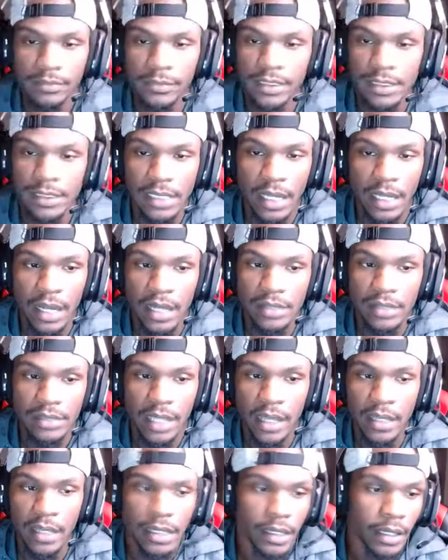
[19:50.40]
this guy. He's
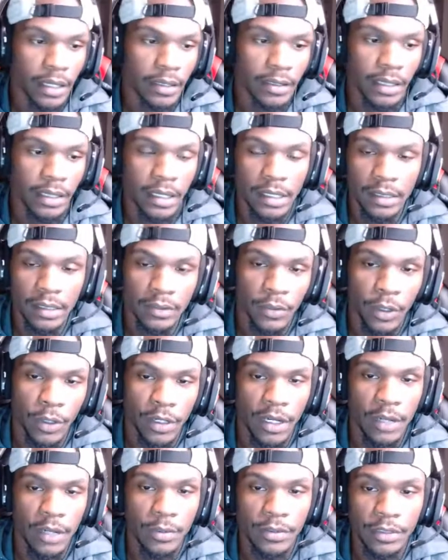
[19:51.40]
like, hey, like, can I
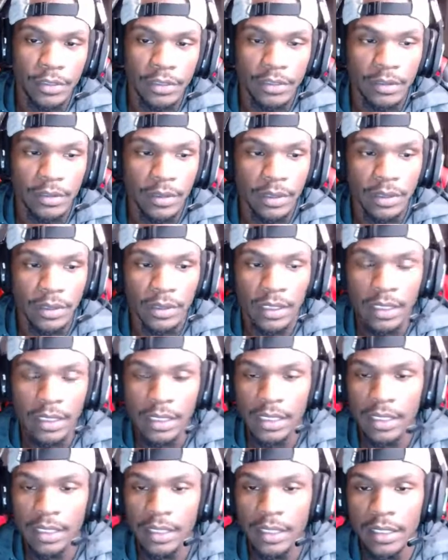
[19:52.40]
work out with you? And
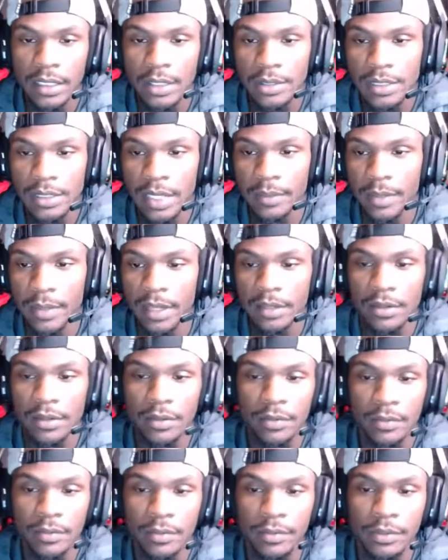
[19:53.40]
he was like, man,
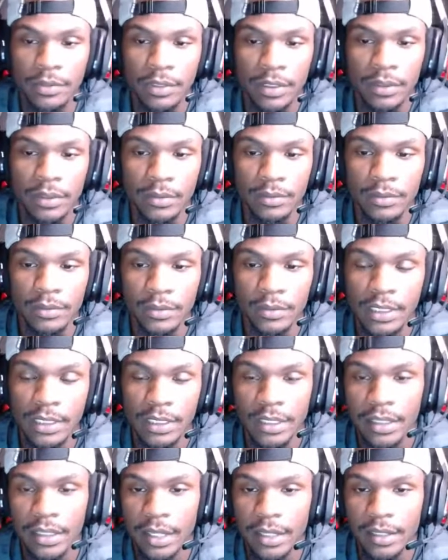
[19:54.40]
you're
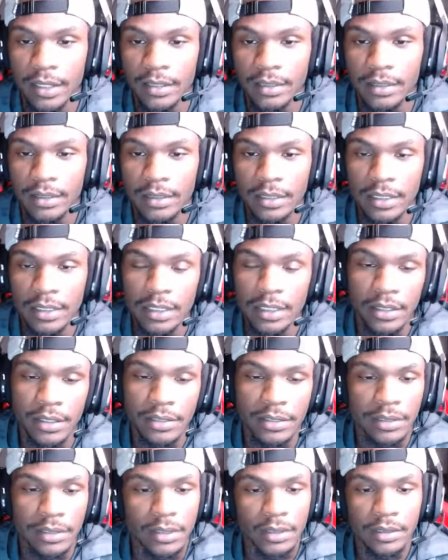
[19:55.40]
really good at it.
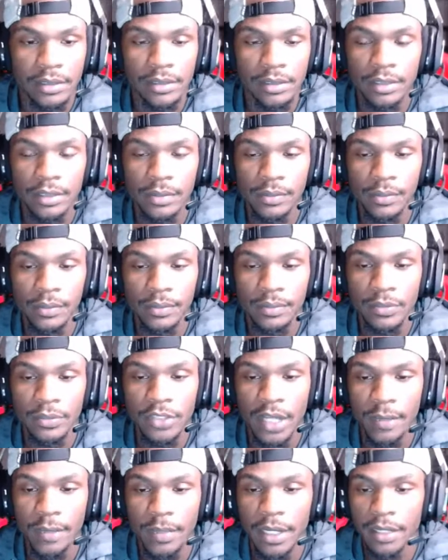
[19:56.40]
You should
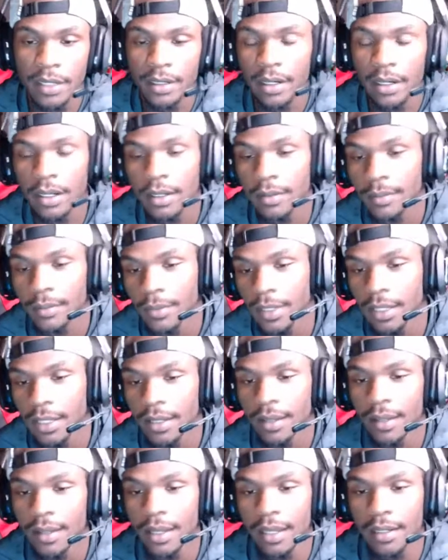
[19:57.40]
try picking it up.
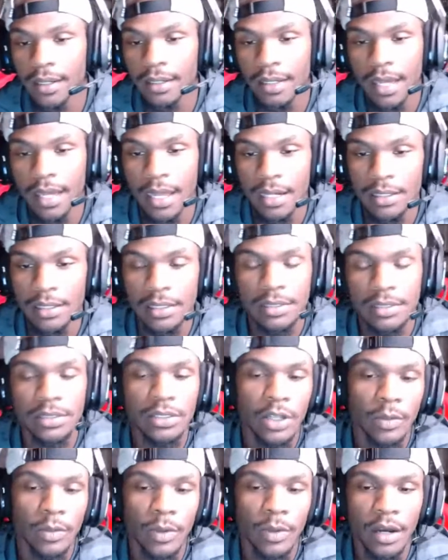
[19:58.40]
And it kind of just
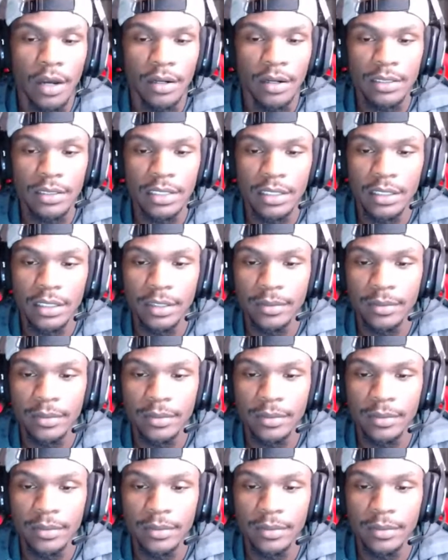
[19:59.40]
snowballed into